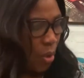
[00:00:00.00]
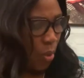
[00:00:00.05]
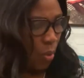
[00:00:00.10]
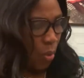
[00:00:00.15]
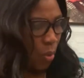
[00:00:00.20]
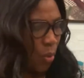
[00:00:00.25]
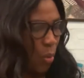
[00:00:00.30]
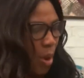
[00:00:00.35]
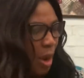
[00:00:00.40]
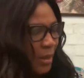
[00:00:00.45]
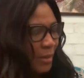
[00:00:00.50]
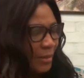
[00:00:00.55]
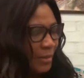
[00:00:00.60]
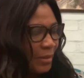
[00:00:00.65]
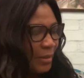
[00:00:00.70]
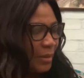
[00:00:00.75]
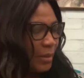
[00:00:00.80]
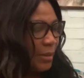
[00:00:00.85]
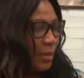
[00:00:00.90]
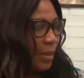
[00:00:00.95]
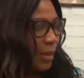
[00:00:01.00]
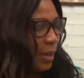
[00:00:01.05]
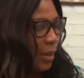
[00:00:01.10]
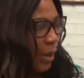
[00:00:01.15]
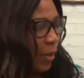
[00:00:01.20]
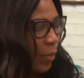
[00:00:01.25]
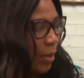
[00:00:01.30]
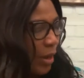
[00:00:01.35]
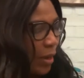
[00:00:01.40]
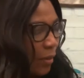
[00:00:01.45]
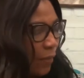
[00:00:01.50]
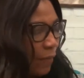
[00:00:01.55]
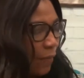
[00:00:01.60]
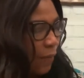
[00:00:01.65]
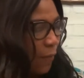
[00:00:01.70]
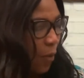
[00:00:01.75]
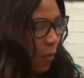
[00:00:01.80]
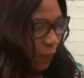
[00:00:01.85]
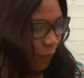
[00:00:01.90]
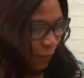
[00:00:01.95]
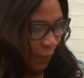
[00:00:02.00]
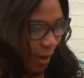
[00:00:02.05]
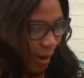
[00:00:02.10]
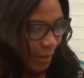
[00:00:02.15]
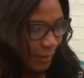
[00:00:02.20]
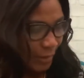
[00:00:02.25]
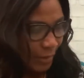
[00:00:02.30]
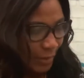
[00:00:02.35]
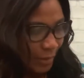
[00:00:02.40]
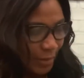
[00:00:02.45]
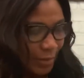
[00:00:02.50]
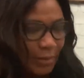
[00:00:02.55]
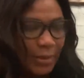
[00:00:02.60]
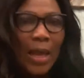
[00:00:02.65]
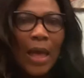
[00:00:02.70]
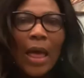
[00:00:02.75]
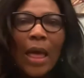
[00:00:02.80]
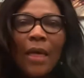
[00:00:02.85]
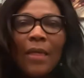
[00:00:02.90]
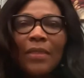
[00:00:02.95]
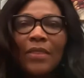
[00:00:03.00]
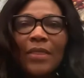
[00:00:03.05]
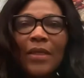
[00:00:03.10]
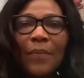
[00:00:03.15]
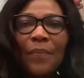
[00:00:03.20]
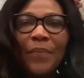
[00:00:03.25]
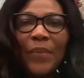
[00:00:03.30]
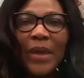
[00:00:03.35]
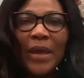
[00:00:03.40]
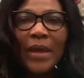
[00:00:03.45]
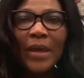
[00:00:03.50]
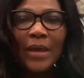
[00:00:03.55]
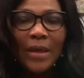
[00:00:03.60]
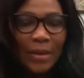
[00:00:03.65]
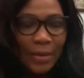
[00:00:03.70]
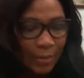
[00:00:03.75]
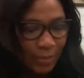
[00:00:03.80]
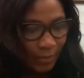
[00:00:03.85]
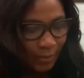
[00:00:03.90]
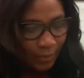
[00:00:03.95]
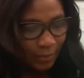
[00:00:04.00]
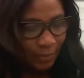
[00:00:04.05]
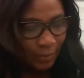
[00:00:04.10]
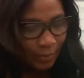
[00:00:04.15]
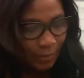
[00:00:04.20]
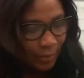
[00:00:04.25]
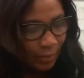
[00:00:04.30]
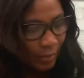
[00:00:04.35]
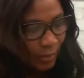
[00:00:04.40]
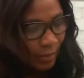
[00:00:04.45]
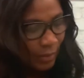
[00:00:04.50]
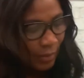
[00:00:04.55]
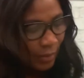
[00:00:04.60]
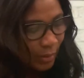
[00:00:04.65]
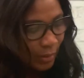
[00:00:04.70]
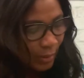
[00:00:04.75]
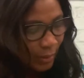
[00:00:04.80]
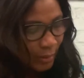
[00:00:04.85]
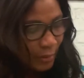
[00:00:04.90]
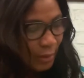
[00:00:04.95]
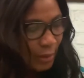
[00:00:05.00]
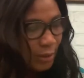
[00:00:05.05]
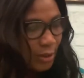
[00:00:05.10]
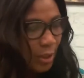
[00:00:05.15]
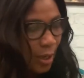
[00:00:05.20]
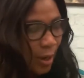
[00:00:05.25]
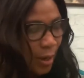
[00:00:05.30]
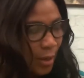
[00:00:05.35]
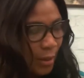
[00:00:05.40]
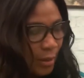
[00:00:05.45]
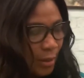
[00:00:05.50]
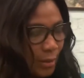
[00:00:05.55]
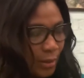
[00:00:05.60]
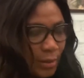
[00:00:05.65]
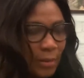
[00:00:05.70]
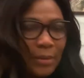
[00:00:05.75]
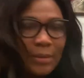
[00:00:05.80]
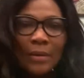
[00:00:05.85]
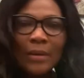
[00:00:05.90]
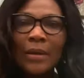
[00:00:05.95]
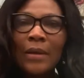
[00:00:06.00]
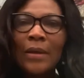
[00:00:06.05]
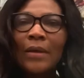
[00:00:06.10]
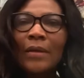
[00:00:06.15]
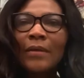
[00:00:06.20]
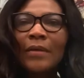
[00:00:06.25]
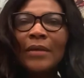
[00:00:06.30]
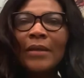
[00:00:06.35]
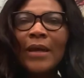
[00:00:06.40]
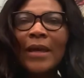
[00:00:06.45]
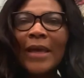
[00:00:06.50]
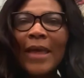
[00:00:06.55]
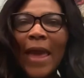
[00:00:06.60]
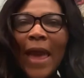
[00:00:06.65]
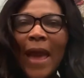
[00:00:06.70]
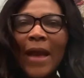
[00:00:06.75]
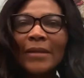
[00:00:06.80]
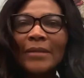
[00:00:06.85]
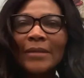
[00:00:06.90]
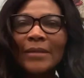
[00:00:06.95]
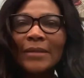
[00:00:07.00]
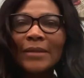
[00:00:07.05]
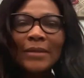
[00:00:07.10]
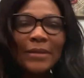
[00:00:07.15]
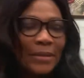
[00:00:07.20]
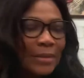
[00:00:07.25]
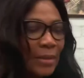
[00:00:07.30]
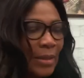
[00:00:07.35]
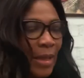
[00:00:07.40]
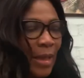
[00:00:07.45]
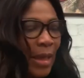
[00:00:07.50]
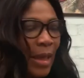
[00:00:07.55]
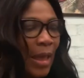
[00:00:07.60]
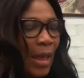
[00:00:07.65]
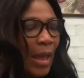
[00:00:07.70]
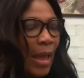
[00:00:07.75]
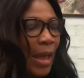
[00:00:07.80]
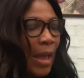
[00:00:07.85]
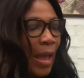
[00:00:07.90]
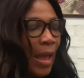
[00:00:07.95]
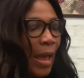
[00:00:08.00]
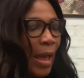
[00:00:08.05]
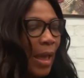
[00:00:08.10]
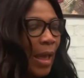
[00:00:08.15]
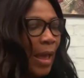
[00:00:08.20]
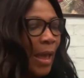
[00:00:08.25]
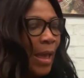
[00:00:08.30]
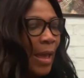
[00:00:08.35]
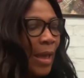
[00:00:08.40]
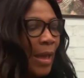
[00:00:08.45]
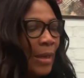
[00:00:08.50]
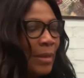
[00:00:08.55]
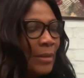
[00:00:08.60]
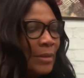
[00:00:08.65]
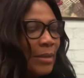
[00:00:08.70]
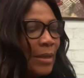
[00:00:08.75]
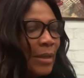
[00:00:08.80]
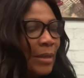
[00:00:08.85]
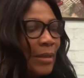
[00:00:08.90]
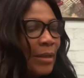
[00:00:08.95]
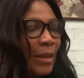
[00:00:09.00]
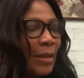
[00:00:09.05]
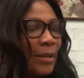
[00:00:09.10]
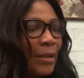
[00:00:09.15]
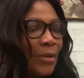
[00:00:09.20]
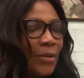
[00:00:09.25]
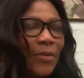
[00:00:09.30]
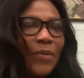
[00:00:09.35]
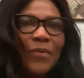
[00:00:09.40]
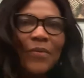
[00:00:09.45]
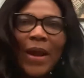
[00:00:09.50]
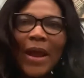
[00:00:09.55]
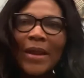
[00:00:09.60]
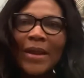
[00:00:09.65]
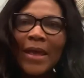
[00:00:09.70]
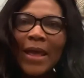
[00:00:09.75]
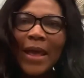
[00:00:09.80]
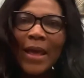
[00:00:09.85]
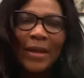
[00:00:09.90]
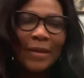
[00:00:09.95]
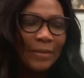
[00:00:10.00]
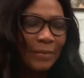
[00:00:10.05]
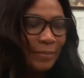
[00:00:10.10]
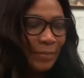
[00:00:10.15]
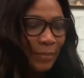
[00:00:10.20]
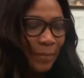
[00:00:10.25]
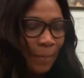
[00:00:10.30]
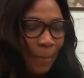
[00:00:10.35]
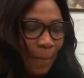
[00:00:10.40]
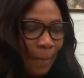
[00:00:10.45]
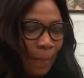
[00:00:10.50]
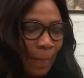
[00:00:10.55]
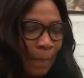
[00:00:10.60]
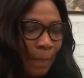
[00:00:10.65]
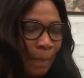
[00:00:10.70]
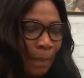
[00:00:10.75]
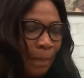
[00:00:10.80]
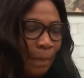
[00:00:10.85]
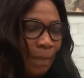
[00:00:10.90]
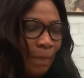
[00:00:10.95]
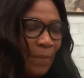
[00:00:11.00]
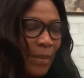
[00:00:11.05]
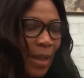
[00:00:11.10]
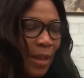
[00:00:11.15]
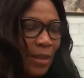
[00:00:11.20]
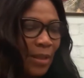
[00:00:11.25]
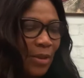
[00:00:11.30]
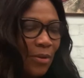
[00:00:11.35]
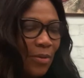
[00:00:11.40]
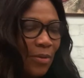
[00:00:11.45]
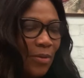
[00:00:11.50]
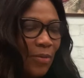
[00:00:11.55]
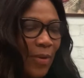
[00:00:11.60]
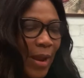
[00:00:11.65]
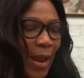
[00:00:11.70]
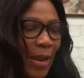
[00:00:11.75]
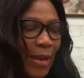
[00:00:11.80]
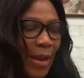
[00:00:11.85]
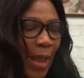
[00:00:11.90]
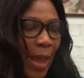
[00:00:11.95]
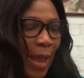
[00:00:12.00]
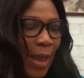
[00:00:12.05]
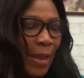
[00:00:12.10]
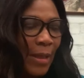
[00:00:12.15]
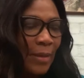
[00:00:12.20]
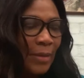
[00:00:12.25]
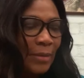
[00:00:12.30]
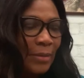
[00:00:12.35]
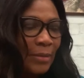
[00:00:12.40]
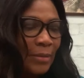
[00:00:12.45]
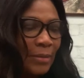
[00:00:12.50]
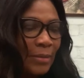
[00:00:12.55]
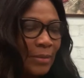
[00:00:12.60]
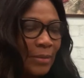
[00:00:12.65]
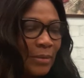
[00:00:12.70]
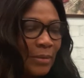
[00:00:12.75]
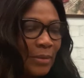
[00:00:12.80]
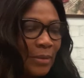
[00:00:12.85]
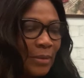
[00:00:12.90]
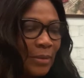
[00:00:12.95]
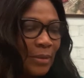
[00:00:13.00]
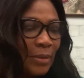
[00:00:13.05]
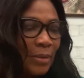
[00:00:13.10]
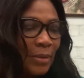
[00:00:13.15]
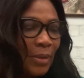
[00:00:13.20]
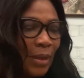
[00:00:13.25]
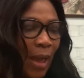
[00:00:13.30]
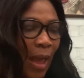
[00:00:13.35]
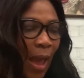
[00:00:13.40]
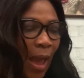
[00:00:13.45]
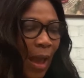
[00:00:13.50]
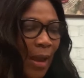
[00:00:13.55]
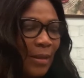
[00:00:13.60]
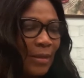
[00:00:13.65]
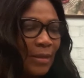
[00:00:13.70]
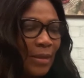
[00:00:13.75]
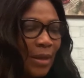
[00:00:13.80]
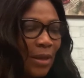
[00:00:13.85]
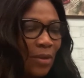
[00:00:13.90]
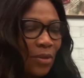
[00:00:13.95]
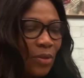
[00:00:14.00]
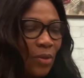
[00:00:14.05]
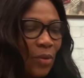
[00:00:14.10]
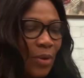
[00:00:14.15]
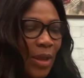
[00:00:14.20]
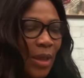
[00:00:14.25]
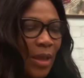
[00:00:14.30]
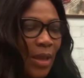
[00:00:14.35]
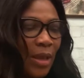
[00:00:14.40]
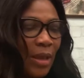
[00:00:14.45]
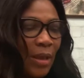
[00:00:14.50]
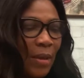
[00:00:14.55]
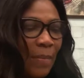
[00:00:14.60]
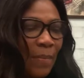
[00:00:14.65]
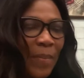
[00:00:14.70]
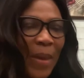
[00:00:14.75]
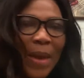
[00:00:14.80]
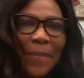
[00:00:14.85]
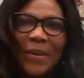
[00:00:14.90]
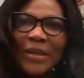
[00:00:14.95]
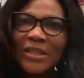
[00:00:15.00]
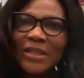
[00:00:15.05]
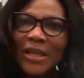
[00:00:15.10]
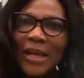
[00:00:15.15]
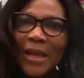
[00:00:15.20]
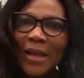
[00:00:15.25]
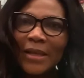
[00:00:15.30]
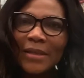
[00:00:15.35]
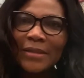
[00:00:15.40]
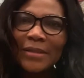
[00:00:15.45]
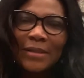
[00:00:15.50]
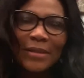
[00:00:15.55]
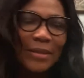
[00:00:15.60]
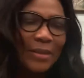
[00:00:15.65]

Once there were four friends. The pig, the dog, the cat, and the little red hen. The little red hen had three baby chicks.